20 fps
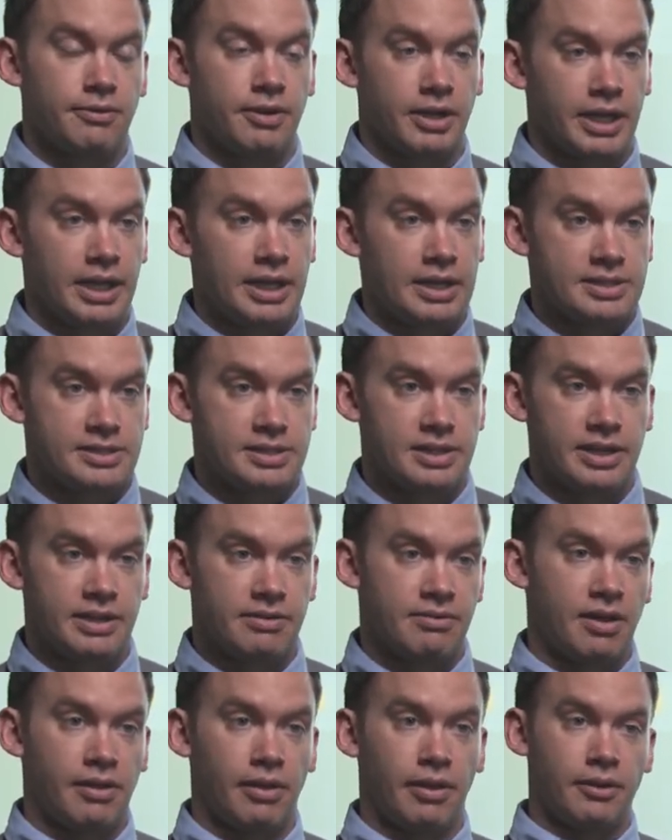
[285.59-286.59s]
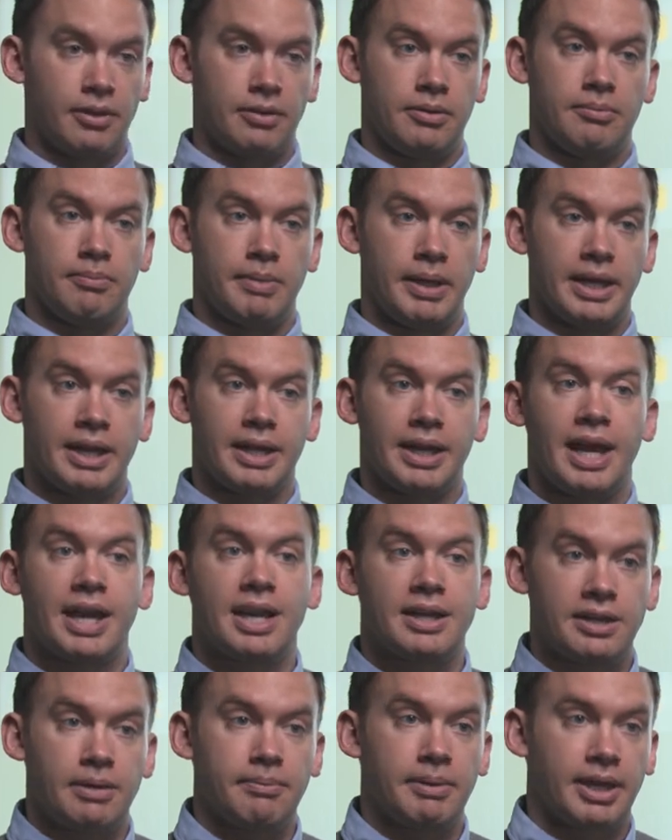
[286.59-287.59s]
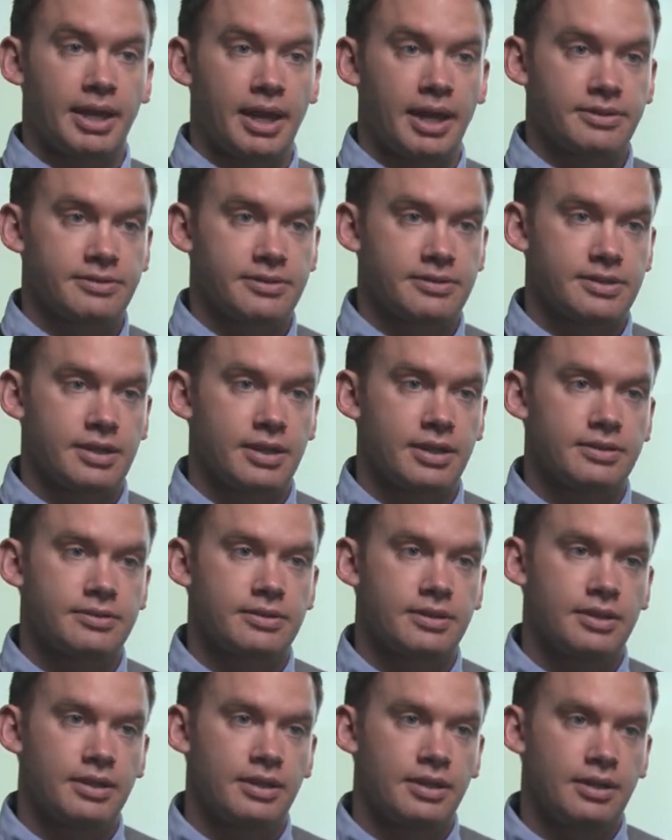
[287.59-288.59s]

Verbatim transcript: very easily rather than it being an academic exercise.